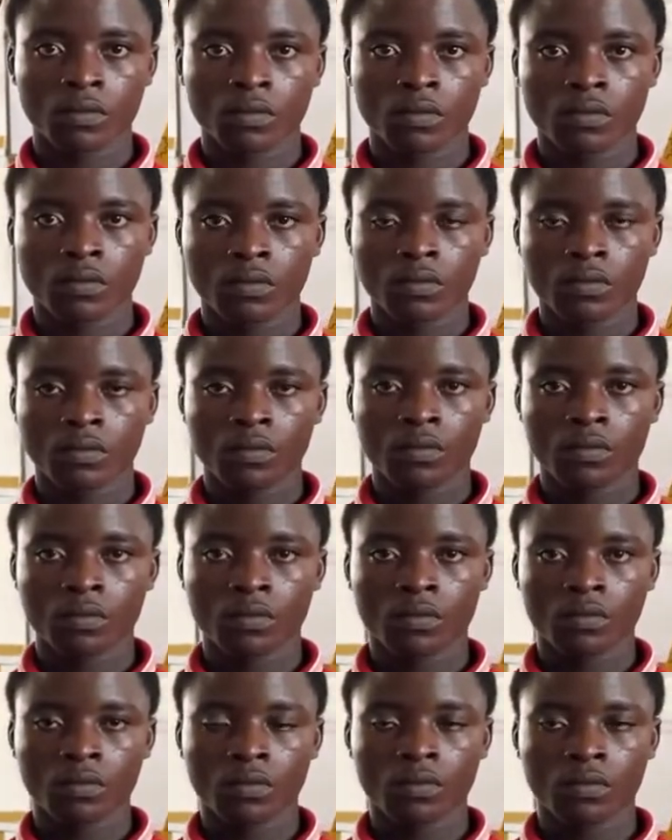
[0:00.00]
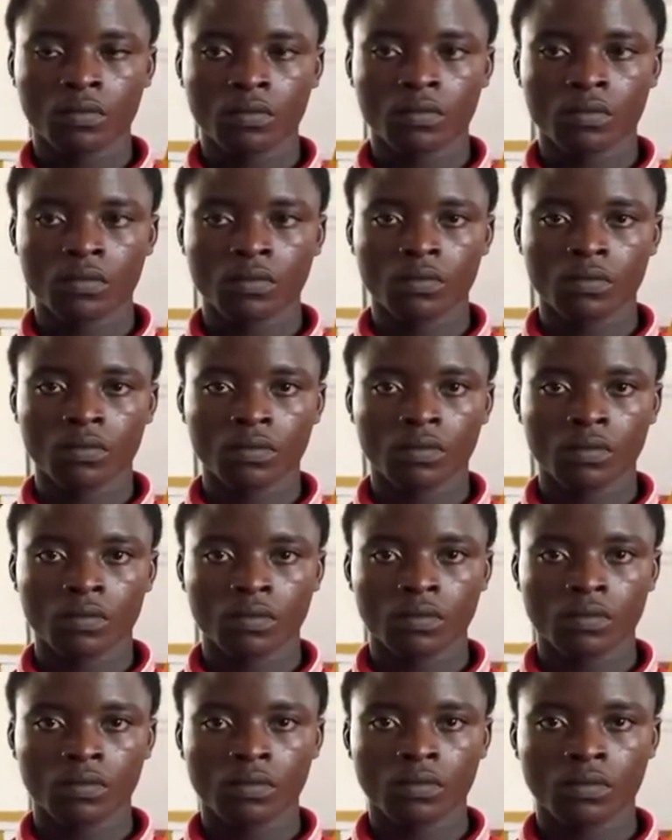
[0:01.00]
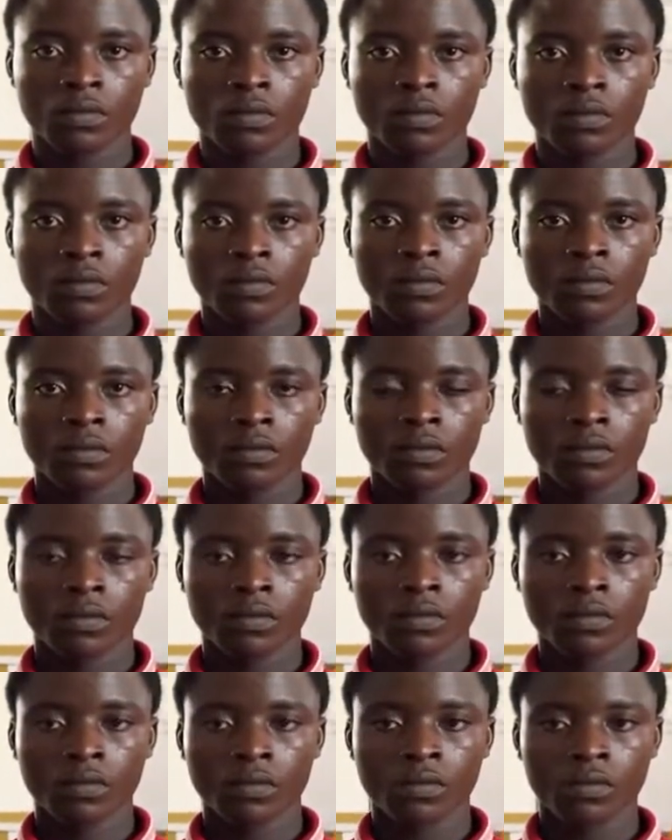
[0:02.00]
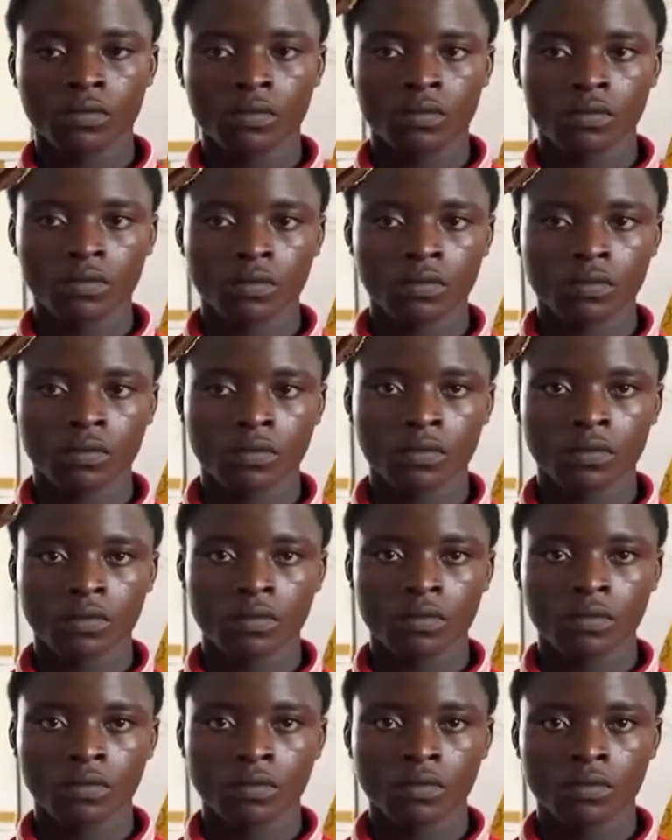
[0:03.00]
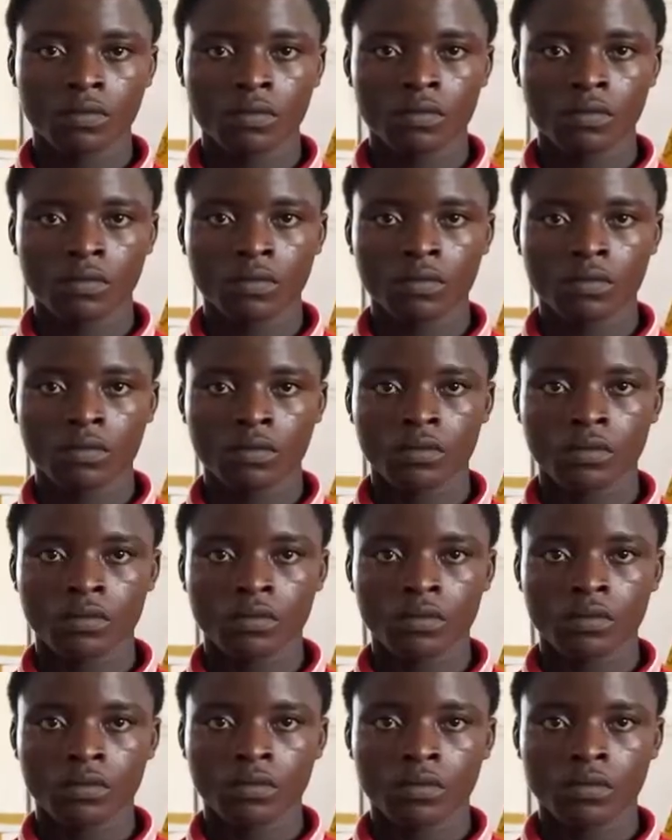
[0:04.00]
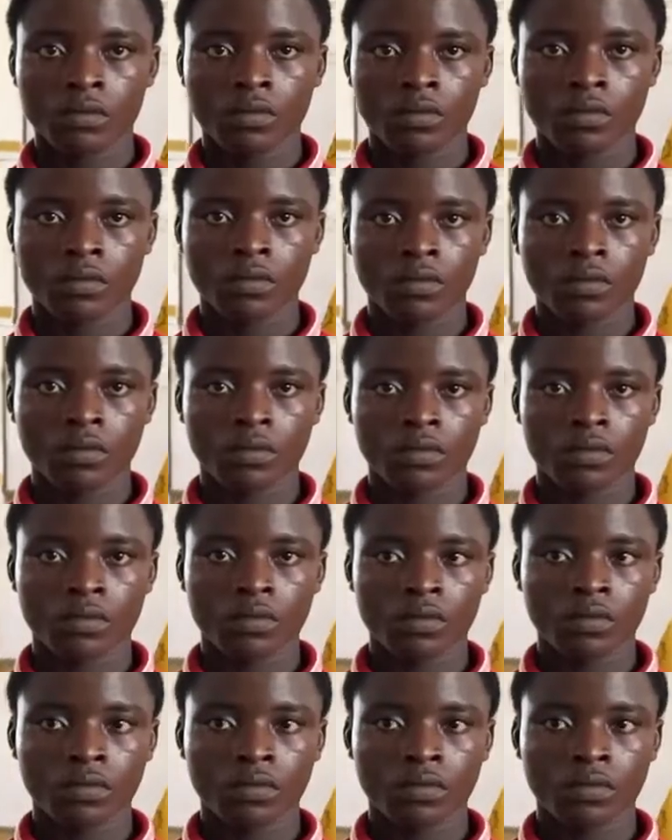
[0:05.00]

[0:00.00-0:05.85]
(not speaking)